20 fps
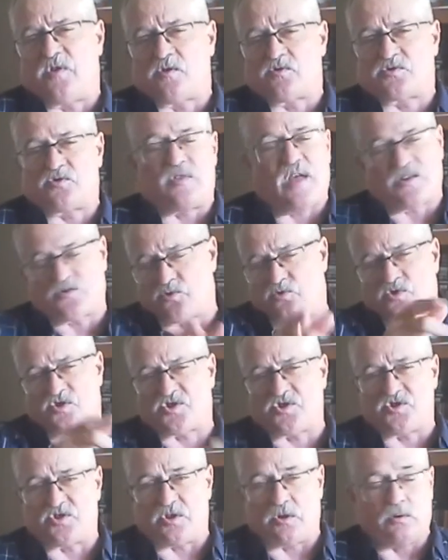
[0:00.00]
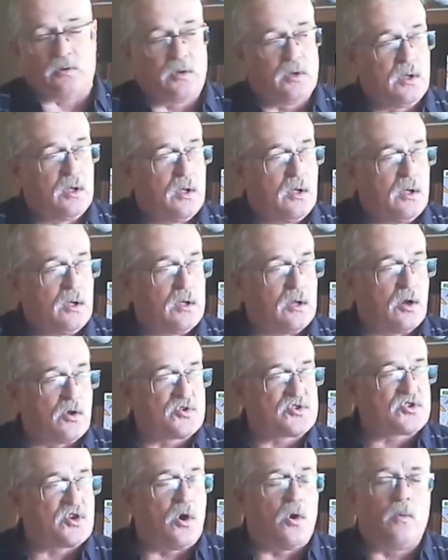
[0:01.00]
followers do. That's what Christians do. You
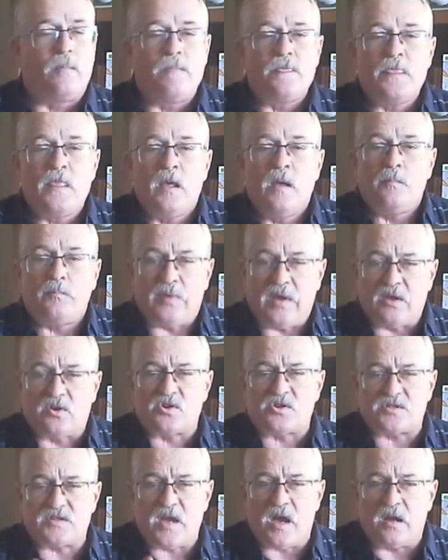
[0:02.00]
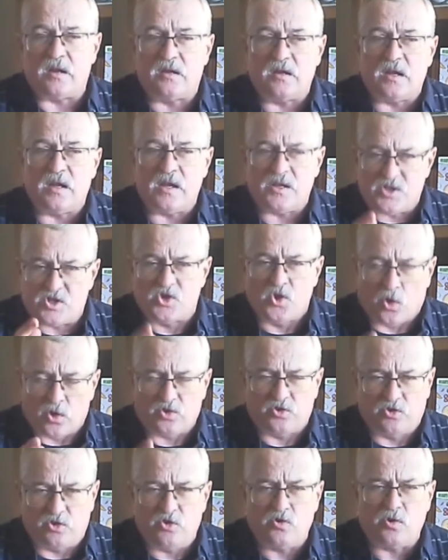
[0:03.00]
know, so Peter said, it's
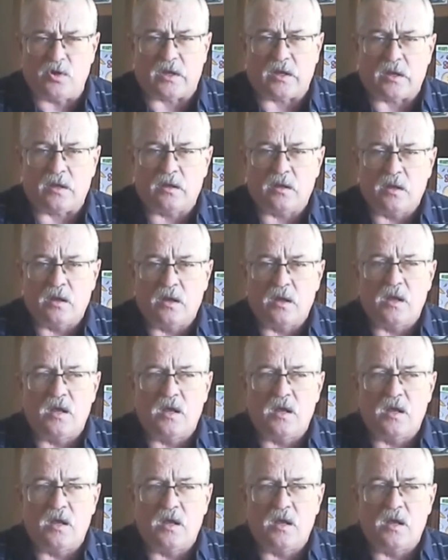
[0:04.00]
your duty